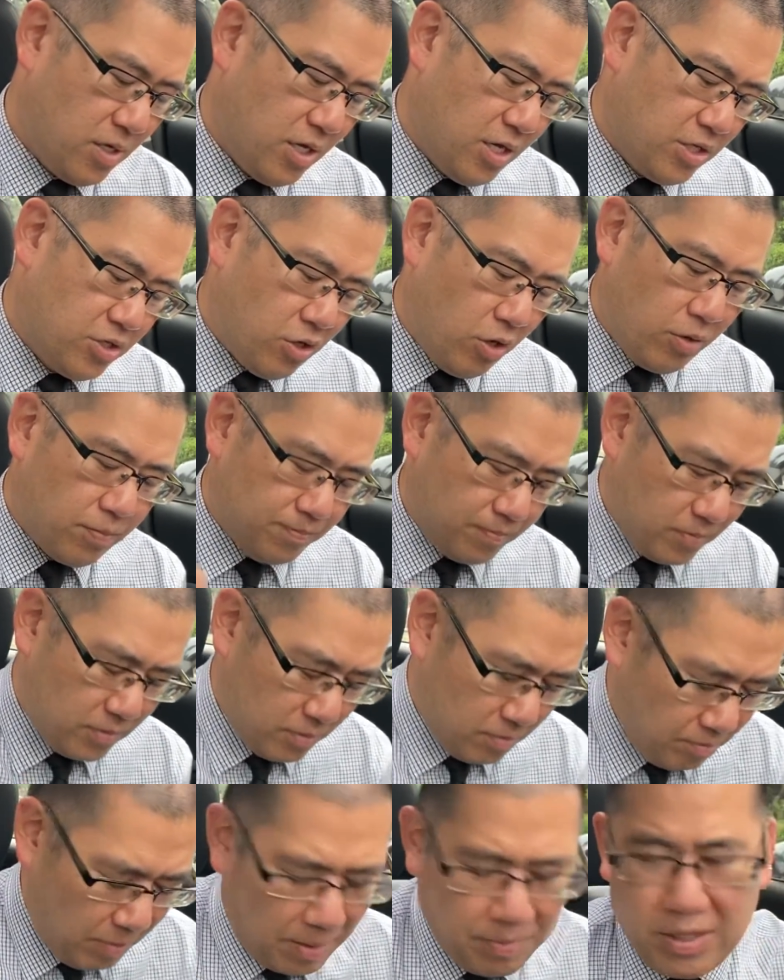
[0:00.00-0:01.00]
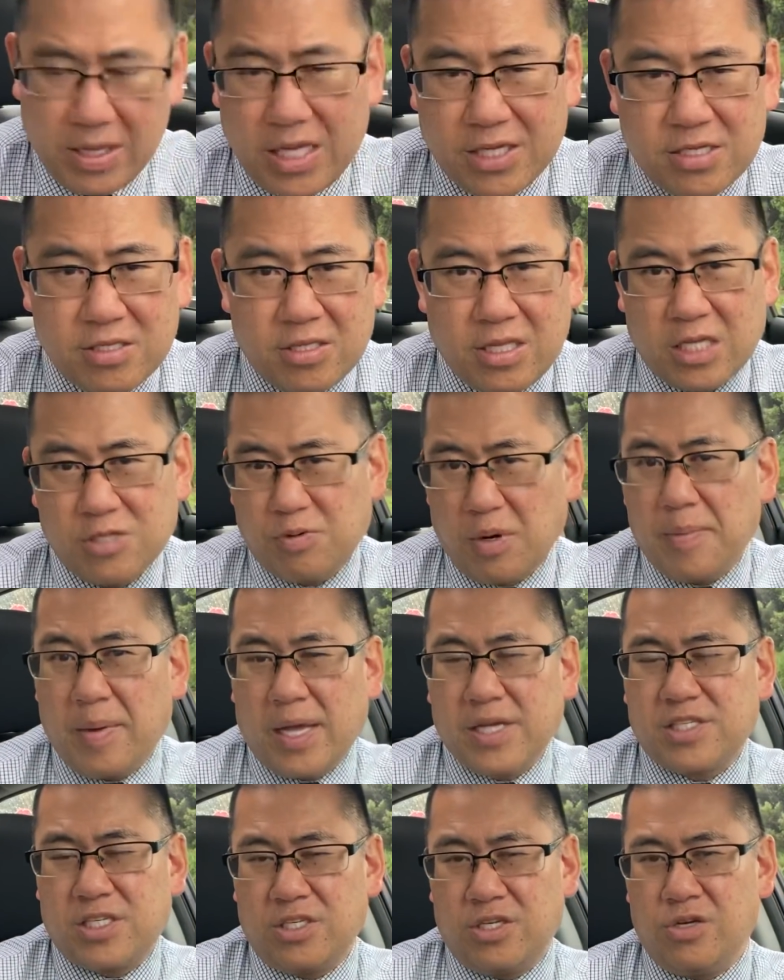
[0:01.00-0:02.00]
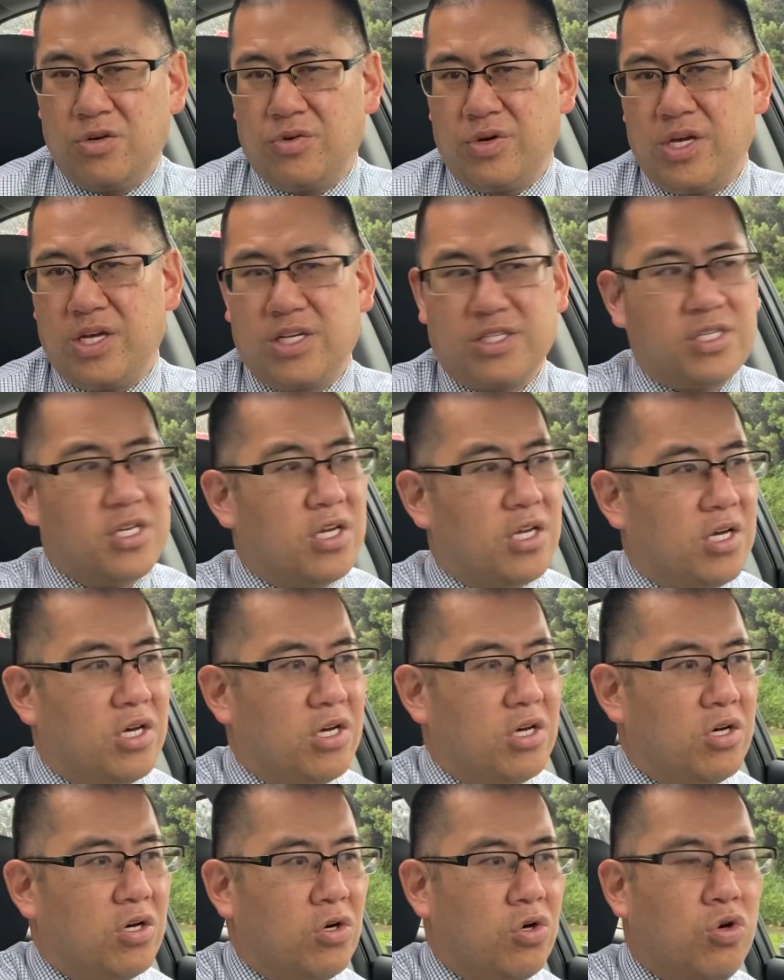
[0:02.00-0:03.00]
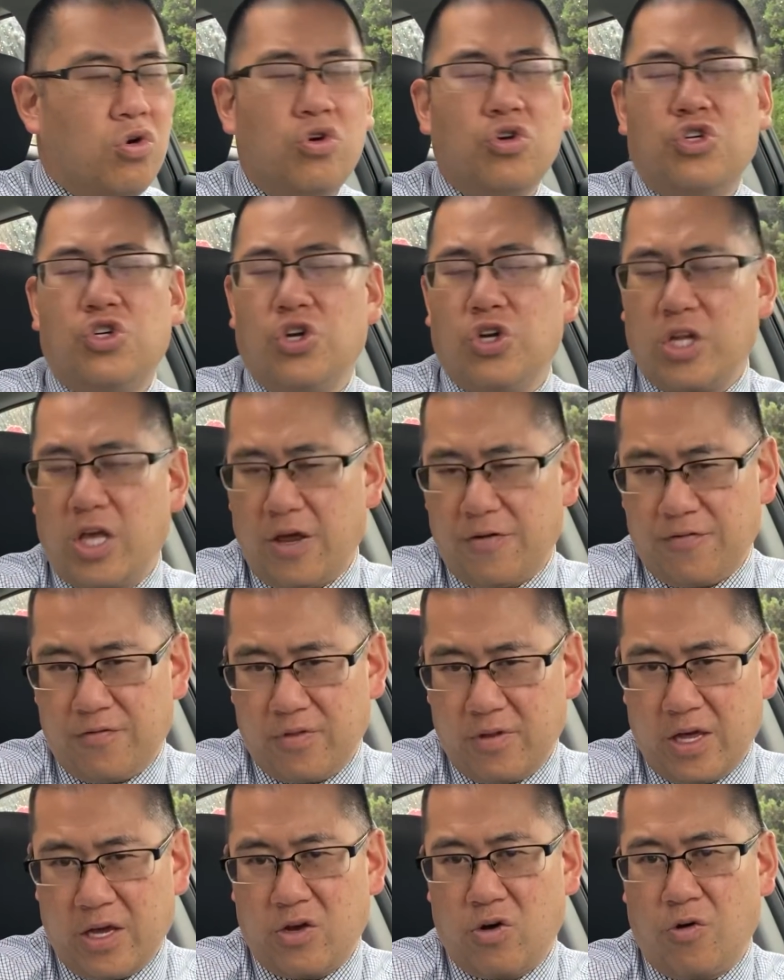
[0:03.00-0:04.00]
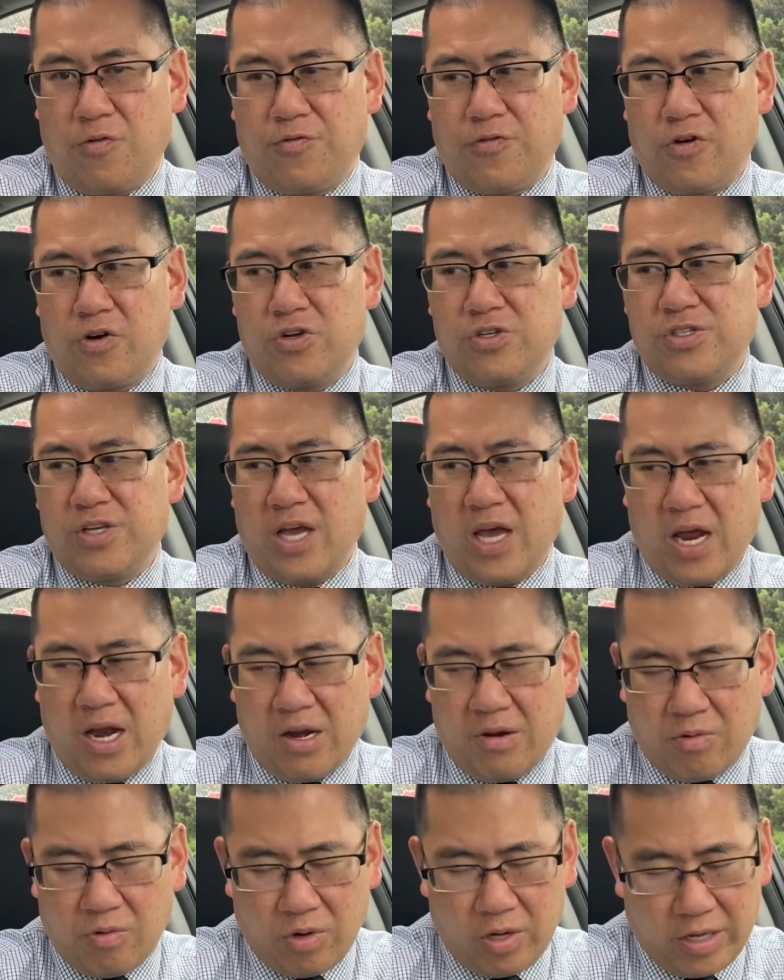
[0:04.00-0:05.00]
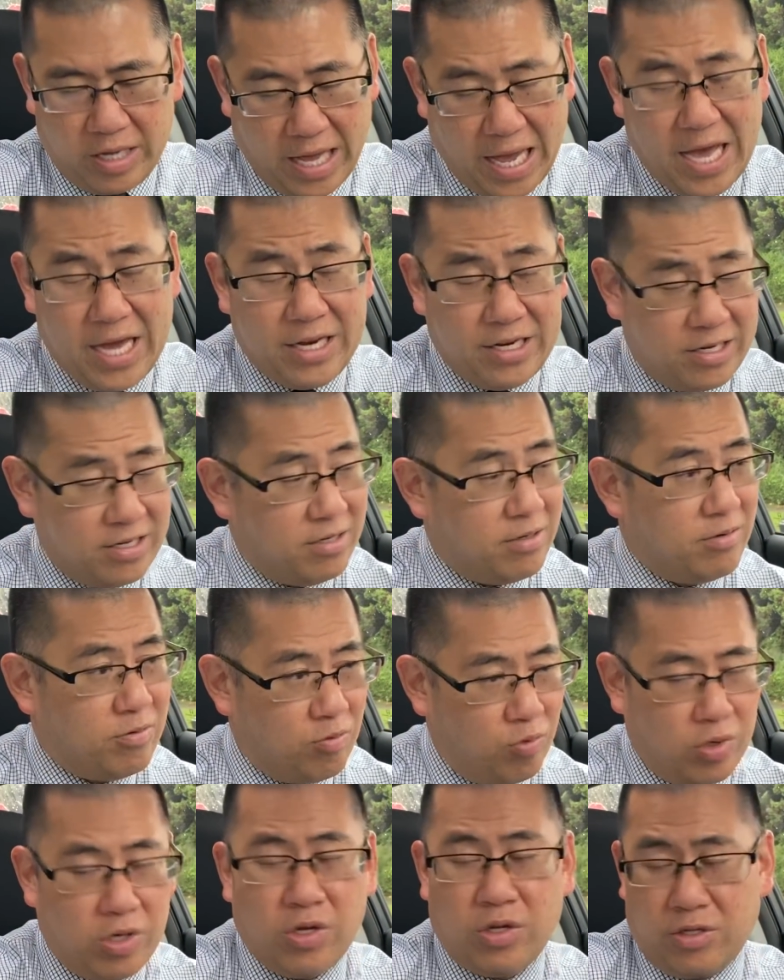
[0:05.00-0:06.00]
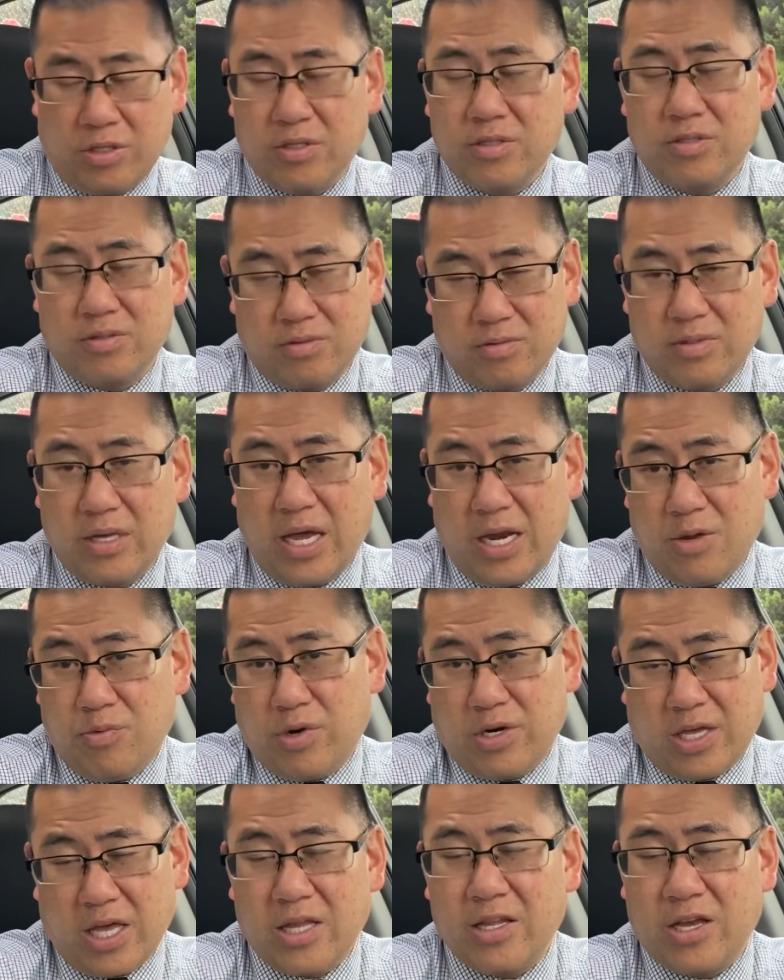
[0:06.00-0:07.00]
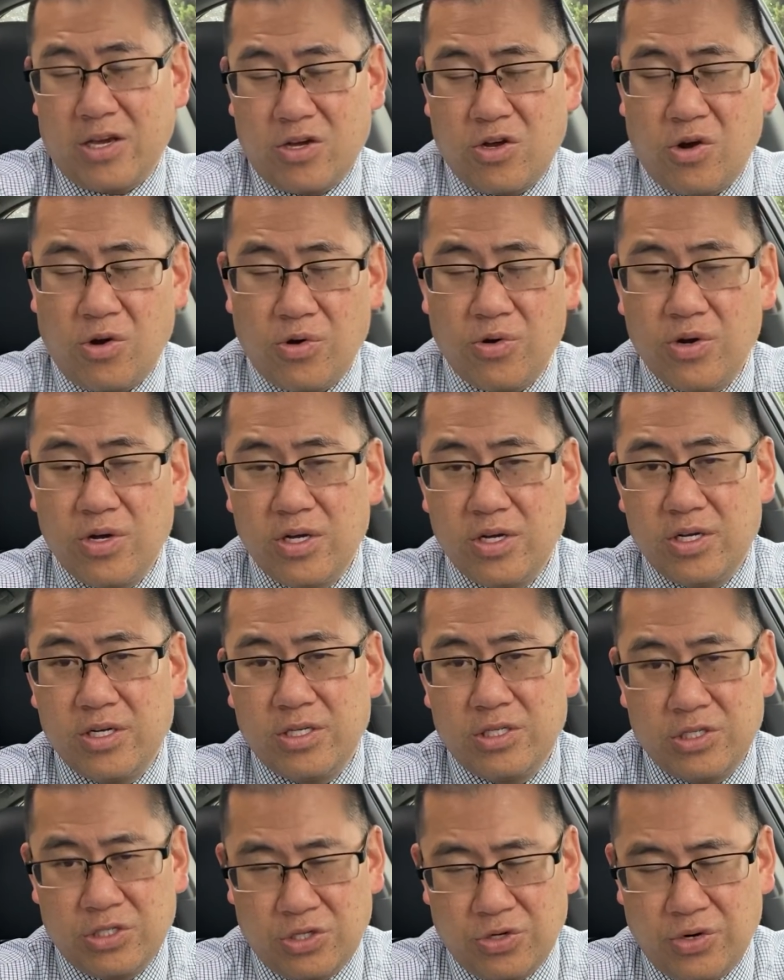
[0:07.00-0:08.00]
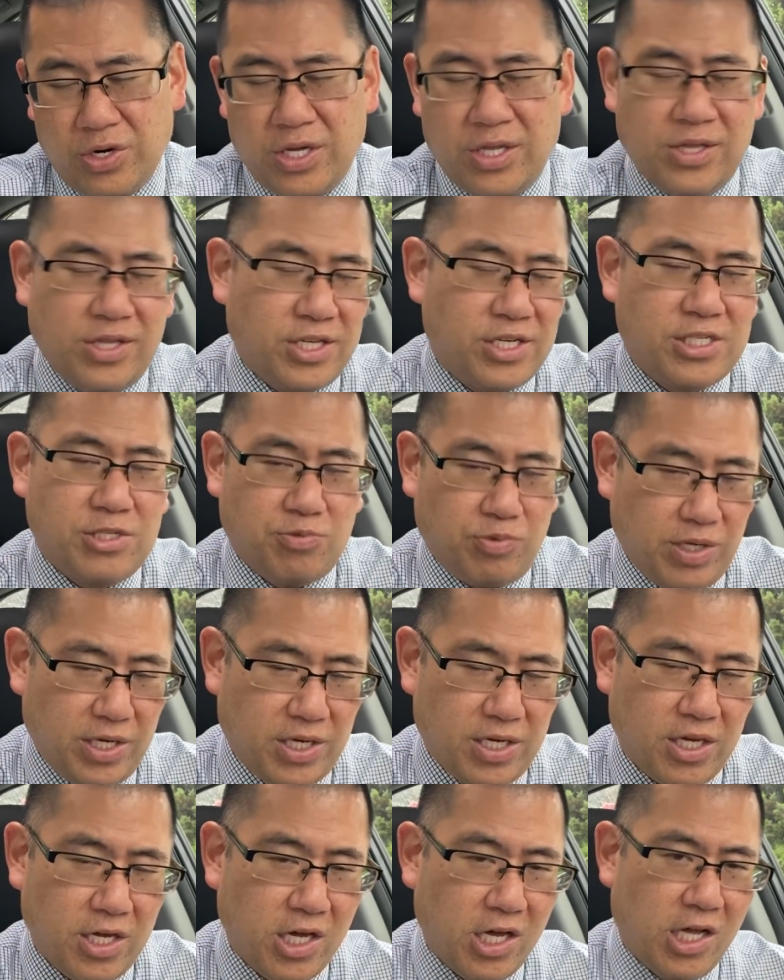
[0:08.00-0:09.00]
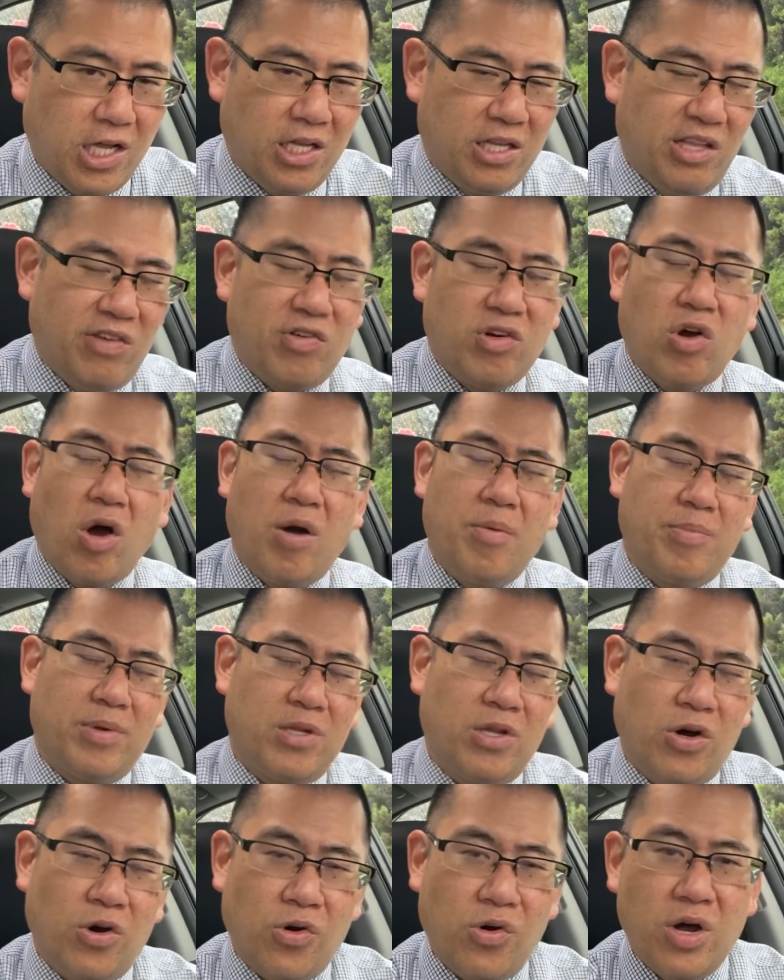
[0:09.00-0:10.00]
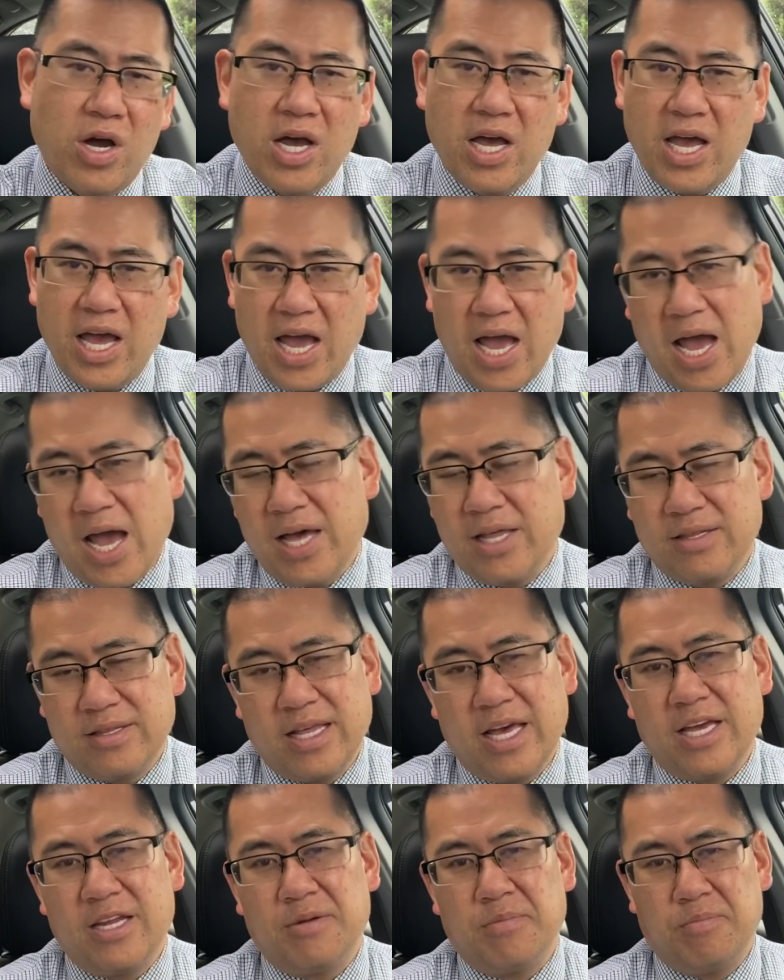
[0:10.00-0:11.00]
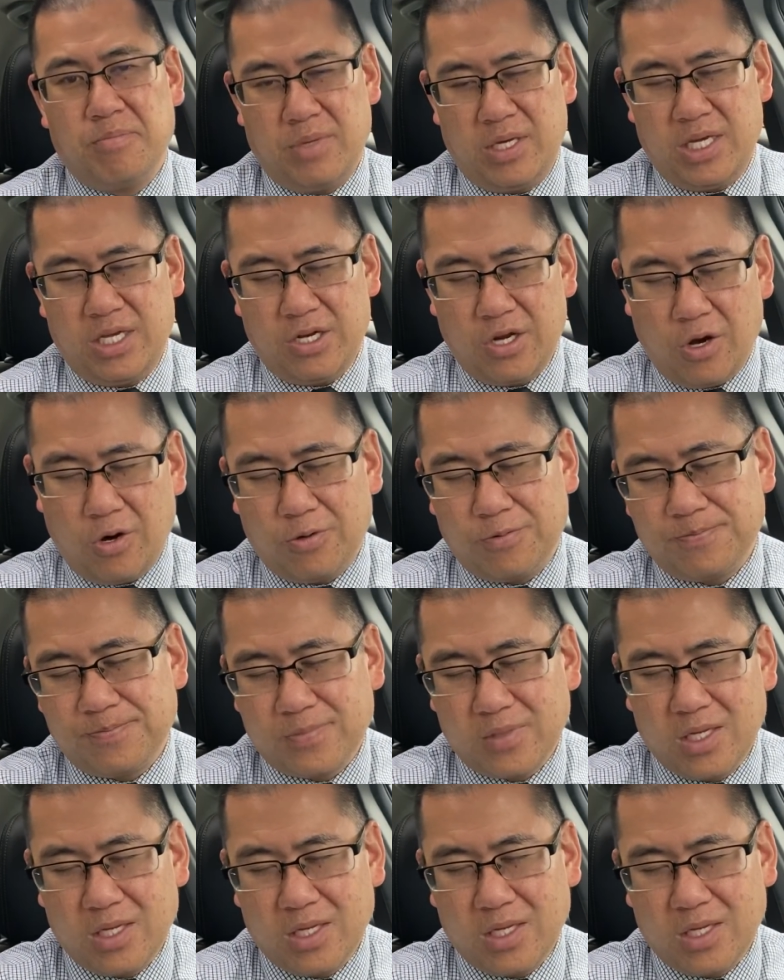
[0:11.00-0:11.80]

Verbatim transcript: So maybe that's that's what I'm asking you: is who should get let go first, and and will anyone get let go during this week? Leave a comment below and let me know.